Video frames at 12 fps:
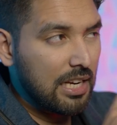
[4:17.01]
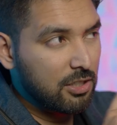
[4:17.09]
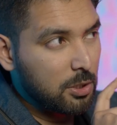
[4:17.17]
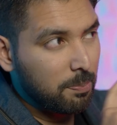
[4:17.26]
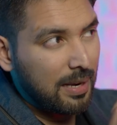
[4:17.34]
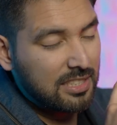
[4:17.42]

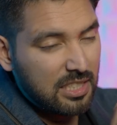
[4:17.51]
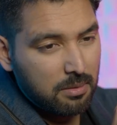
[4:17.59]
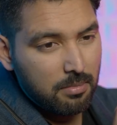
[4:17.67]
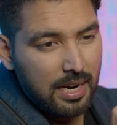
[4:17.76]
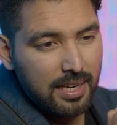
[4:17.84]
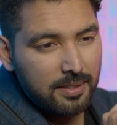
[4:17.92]
I was
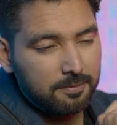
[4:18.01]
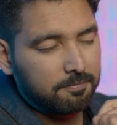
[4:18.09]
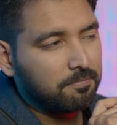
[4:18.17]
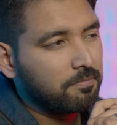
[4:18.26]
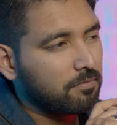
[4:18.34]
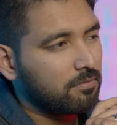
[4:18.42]
passing by.
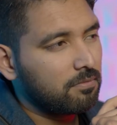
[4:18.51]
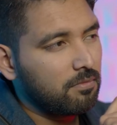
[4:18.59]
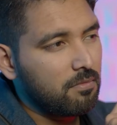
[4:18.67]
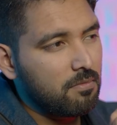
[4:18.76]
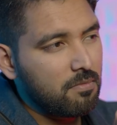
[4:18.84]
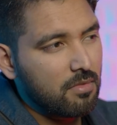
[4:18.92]

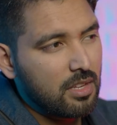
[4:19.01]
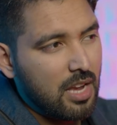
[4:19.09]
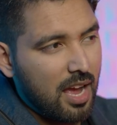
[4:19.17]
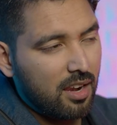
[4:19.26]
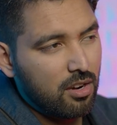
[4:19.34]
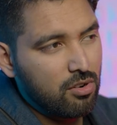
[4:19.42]

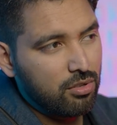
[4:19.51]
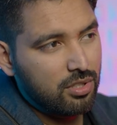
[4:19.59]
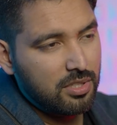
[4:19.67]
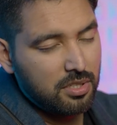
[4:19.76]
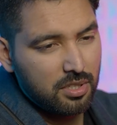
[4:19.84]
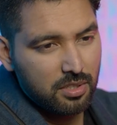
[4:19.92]
I
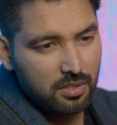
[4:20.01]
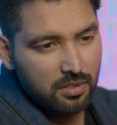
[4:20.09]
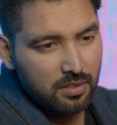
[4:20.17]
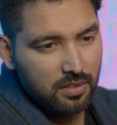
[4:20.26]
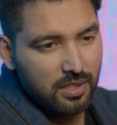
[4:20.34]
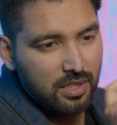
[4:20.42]
looked
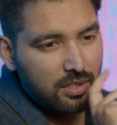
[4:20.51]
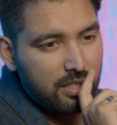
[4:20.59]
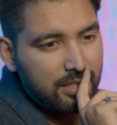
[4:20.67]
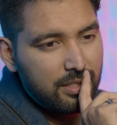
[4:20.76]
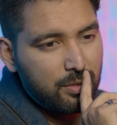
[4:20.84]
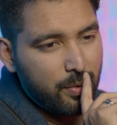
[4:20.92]

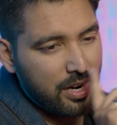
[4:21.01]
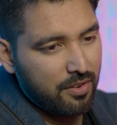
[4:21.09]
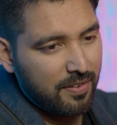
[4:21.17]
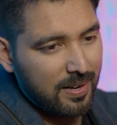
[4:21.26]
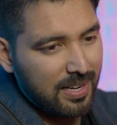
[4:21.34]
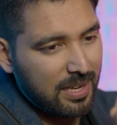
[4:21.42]
into one
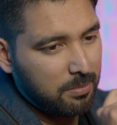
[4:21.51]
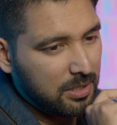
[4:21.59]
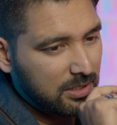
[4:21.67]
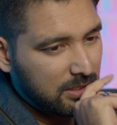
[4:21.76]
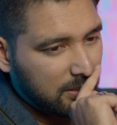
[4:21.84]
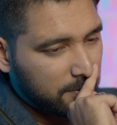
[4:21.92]
of our
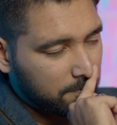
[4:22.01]
neighbors